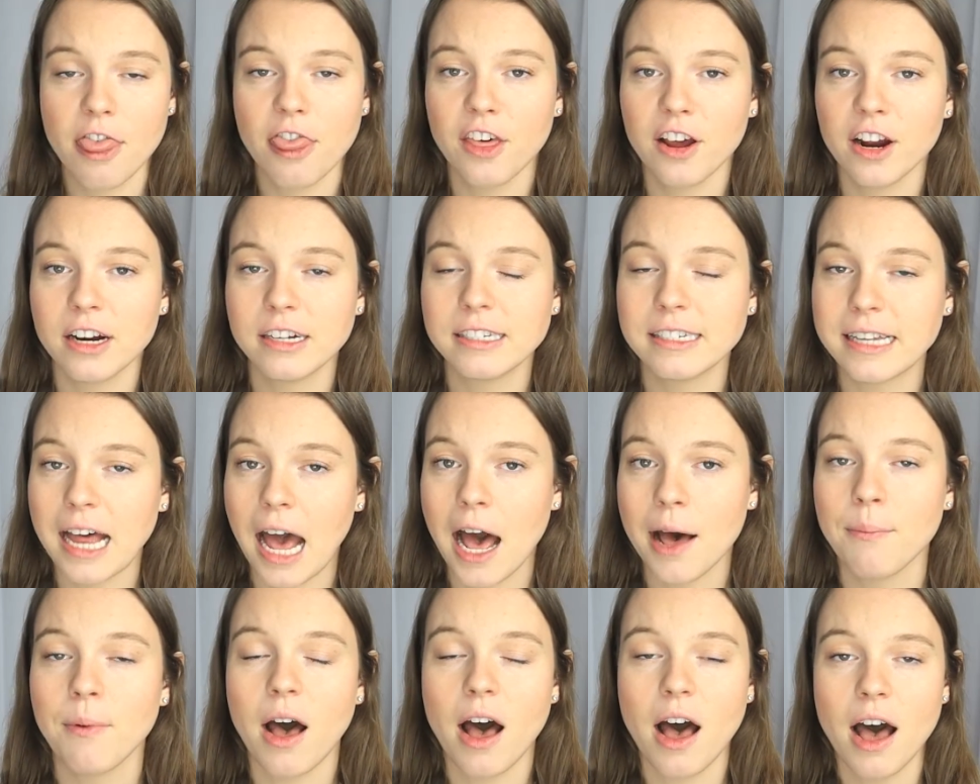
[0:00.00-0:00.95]
Third
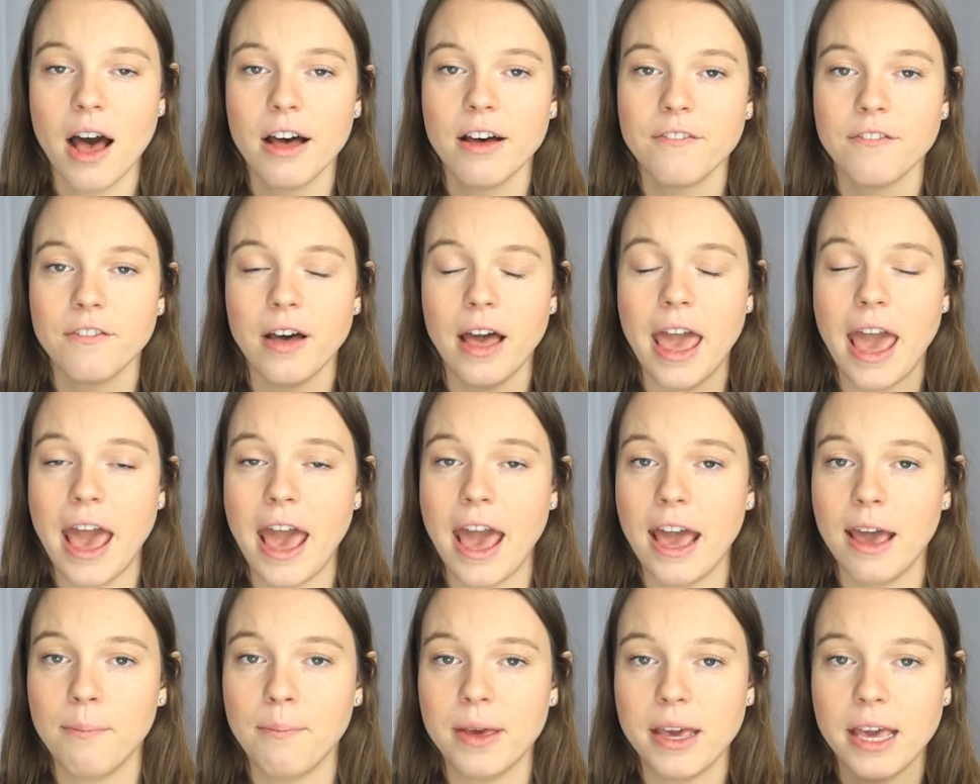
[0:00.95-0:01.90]
step of
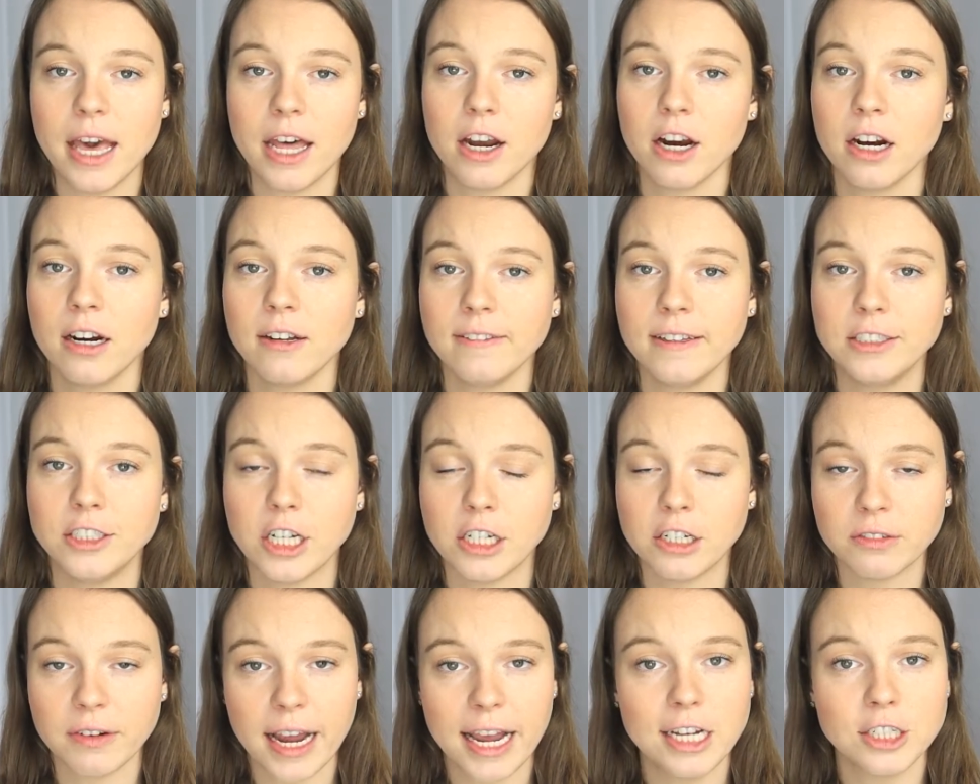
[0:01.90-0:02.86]
a beginner lead
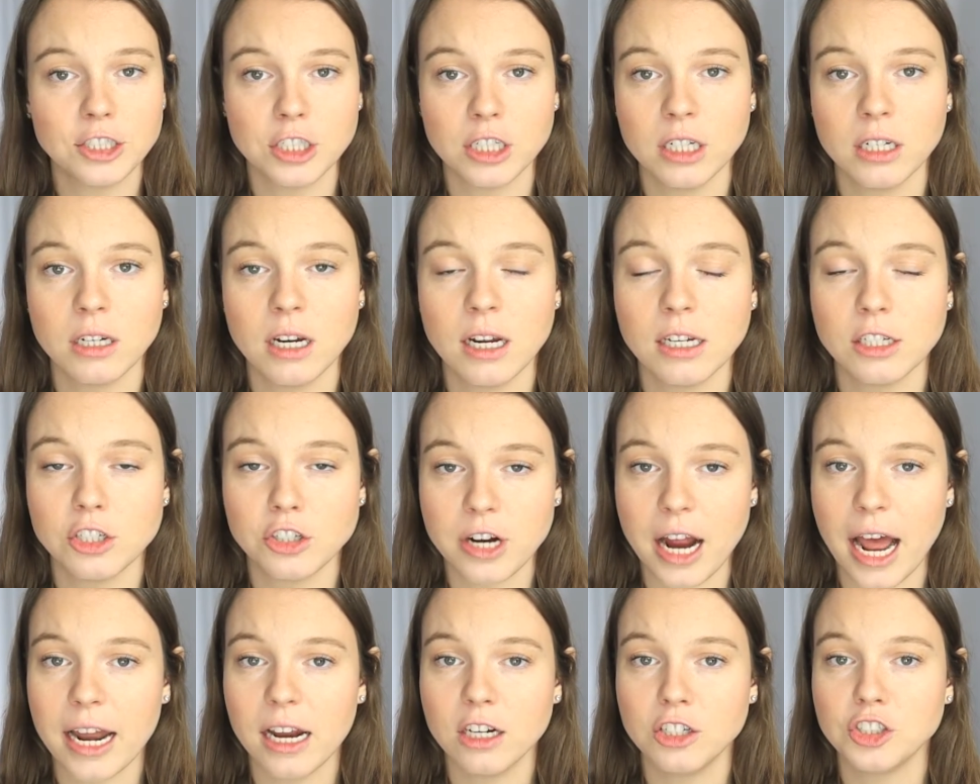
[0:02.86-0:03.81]
generation
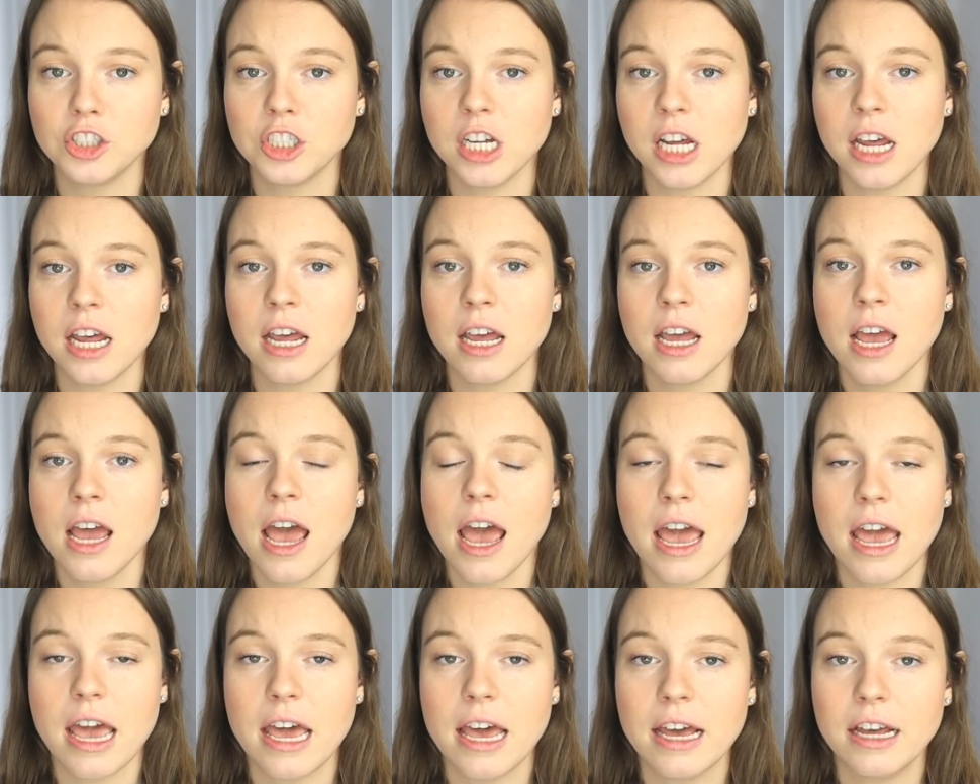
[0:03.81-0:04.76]
strategy
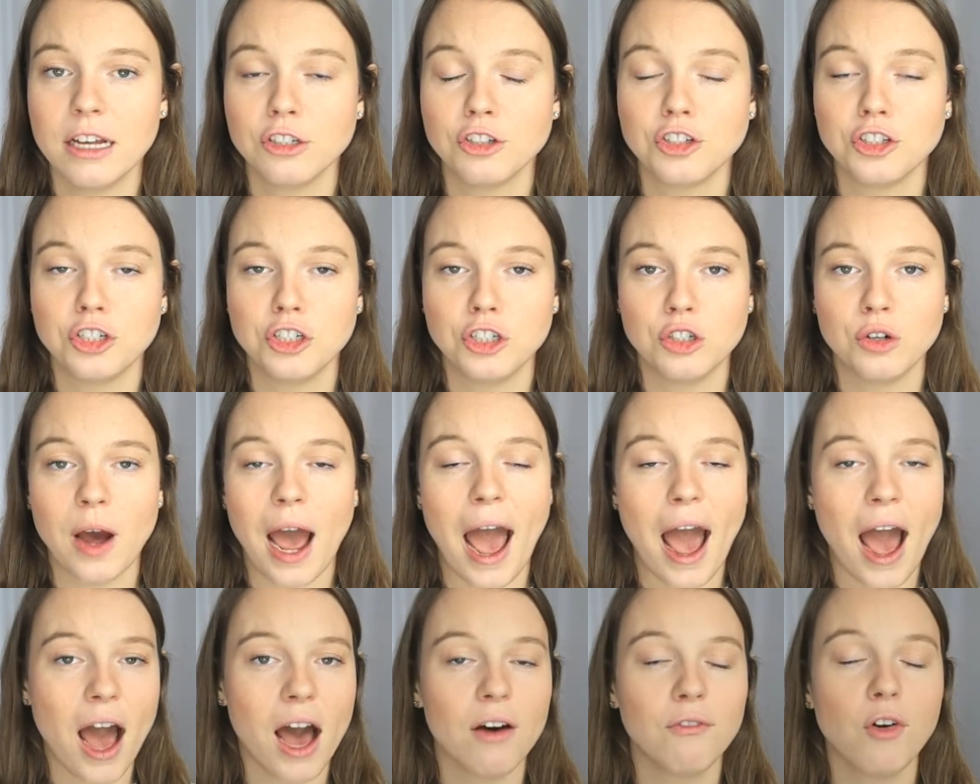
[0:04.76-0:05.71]
is to
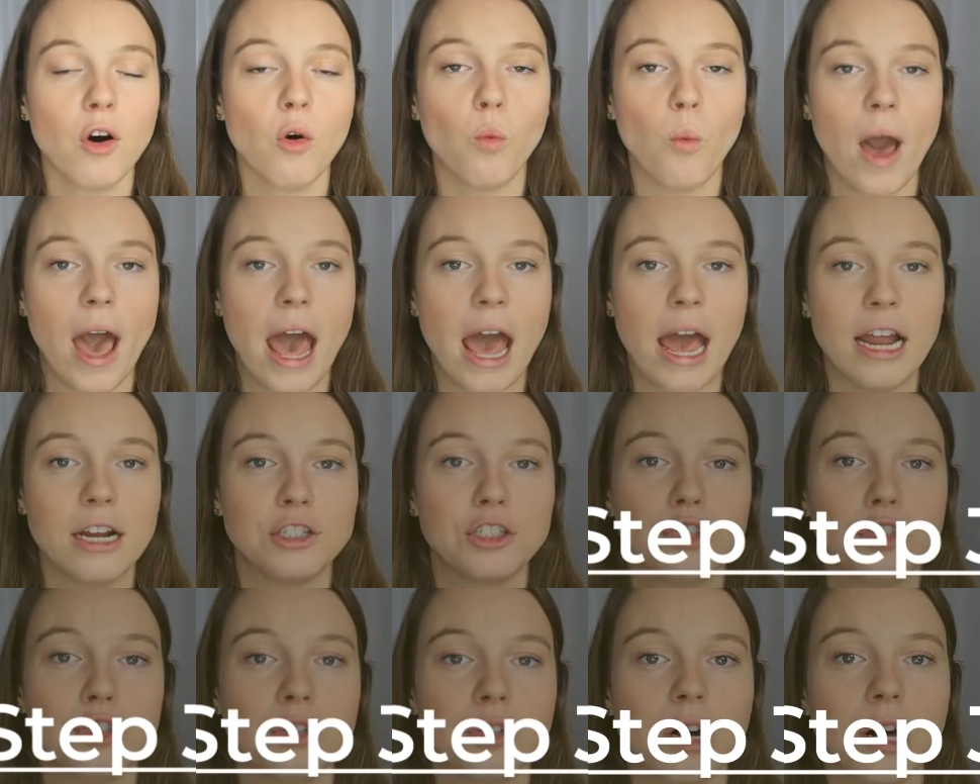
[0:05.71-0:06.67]
have a way
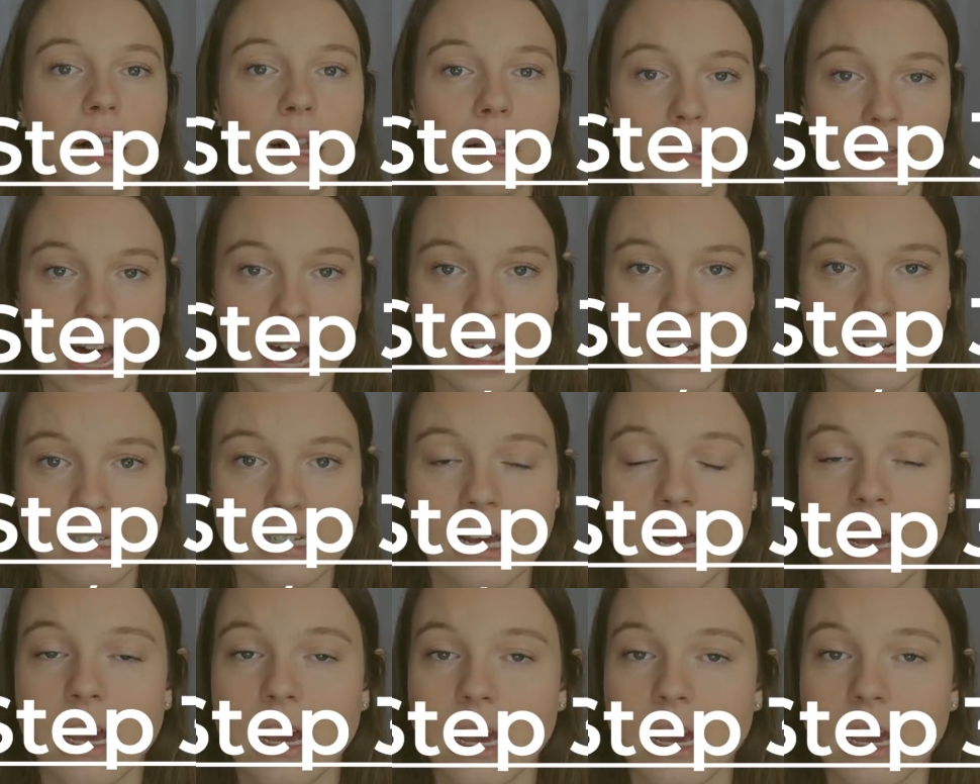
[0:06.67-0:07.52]
to collect